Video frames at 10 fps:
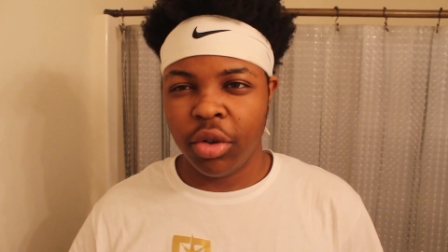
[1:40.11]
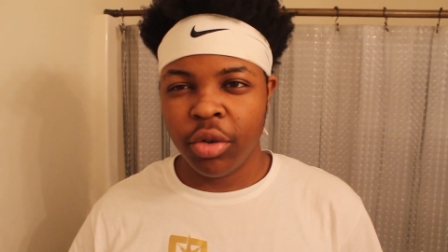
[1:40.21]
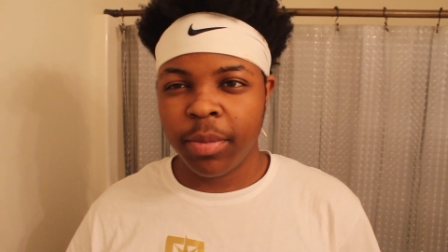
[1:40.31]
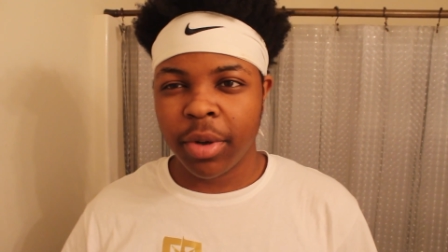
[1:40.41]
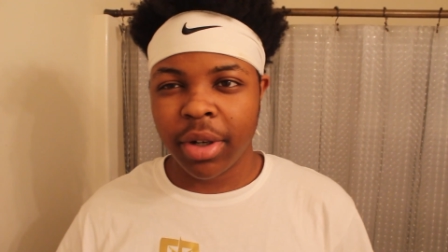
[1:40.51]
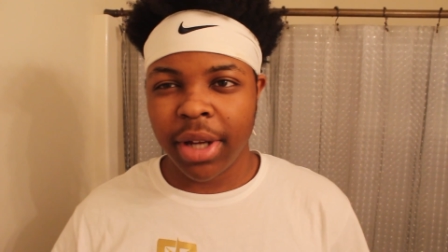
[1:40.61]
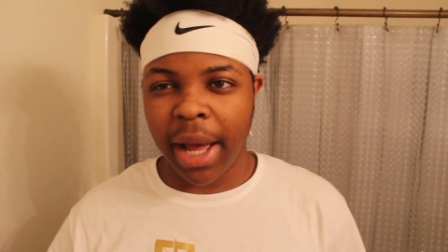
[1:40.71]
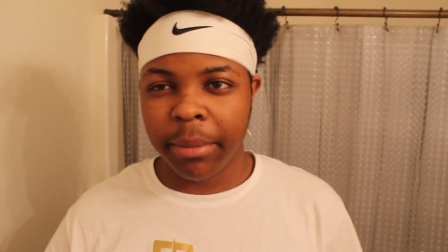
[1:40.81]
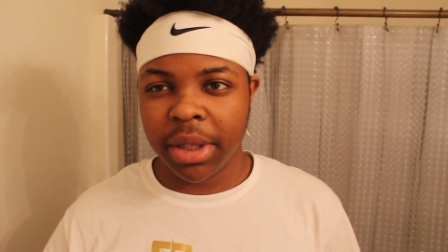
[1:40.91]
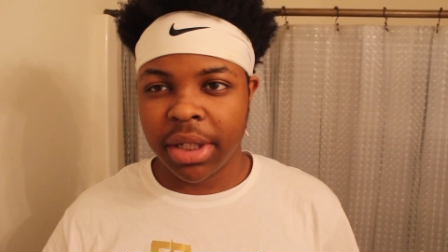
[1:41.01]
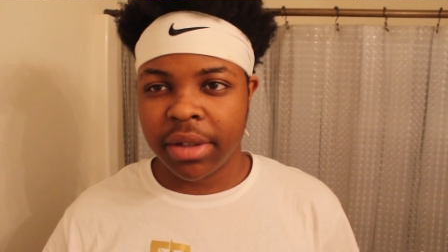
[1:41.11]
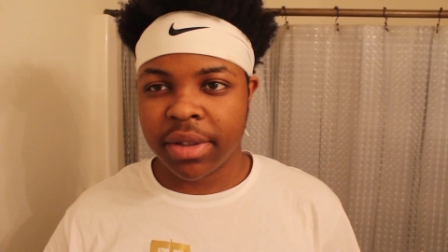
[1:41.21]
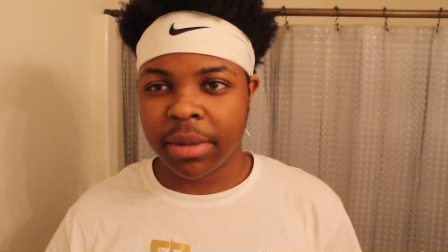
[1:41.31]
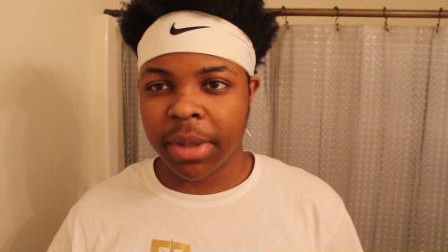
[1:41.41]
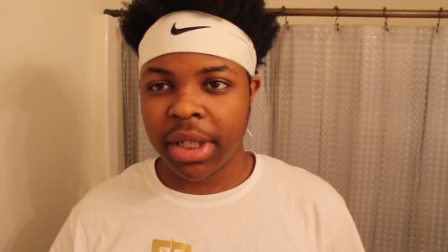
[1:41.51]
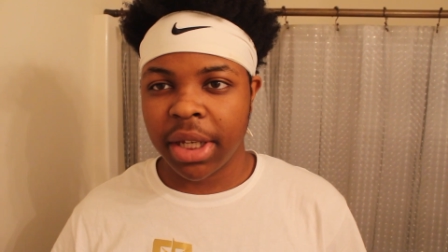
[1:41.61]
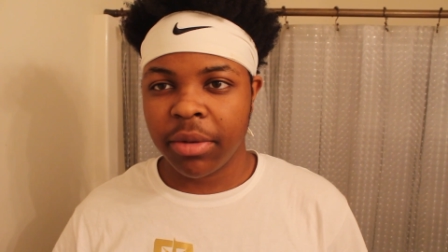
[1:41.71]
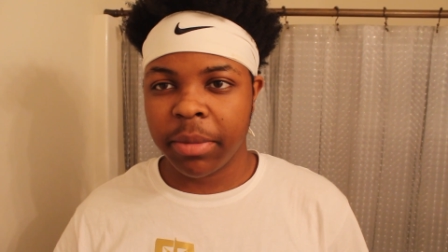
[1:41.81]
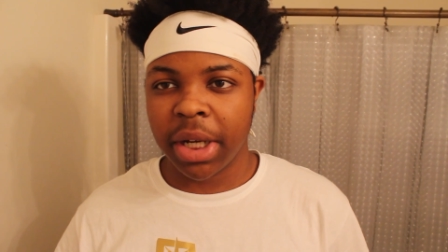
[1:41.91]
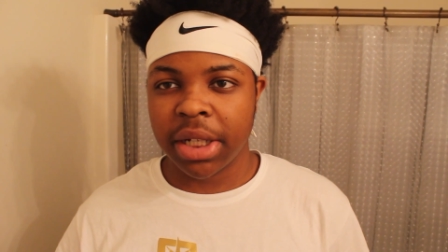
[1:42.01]
Newport, I believe, something like that,
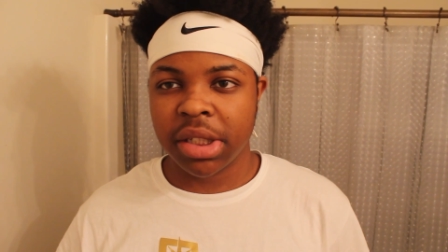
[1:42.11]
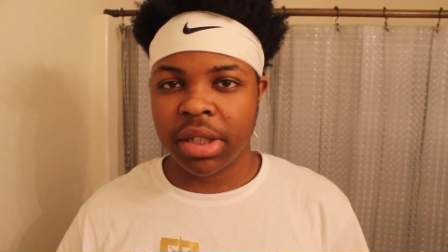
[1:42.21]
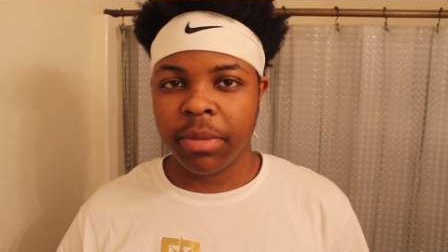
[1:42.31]
with my auntie.